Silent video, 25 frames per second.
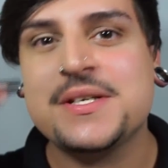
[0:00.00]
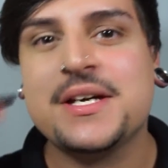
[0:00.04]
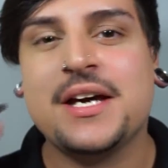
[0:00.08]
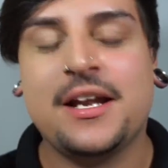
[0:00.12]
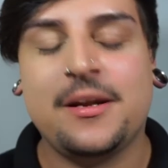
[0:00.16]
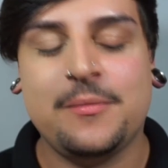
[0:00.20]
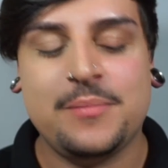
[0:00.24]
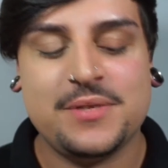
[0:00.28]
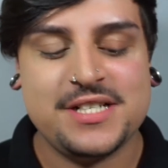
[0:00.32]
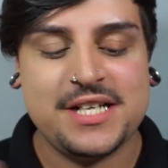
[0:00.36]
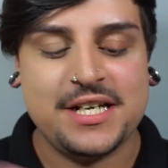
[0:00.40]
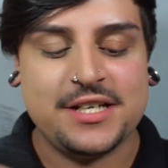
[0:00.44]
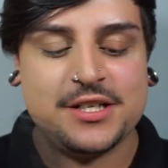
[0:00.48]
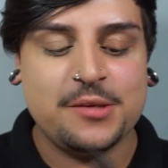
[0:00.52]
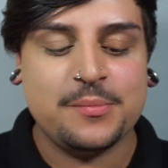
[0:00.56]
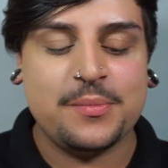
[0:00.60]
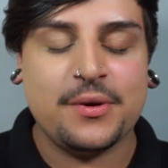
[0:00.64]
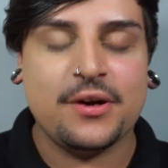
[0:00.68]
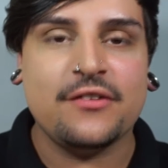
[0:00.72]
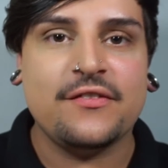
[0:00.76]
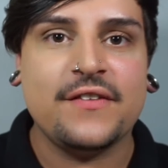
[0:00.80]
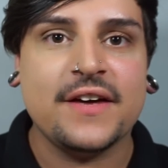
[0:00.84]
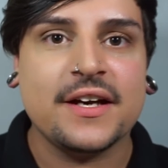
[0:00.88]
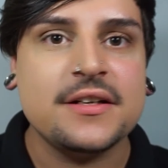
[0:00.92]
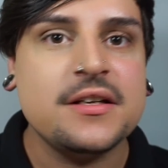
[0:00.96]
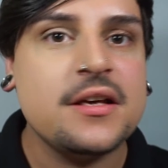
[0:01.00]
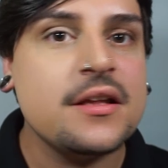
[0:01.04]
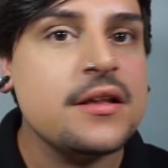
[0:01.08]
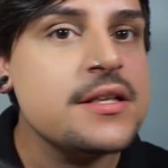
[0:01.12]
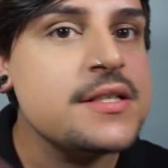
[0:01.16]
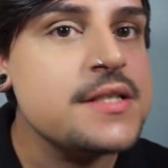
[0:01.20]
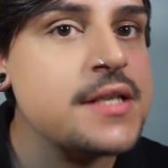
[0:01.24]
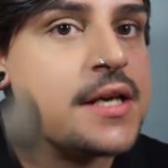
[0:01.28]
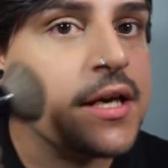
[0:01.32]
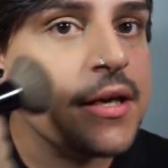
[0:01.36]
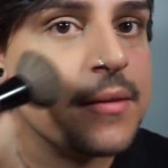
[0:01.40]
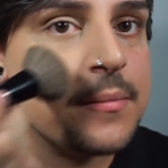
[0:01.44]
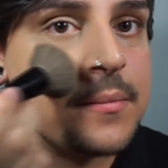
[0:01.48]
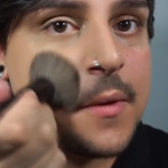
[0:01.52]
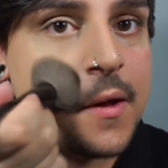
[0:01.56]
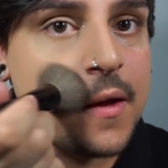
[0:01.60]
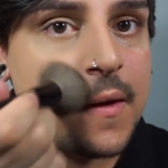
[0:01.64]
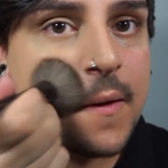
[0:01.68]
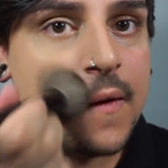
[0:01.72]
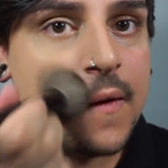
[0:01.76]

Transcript: You gotta pretend you're perfect all the time.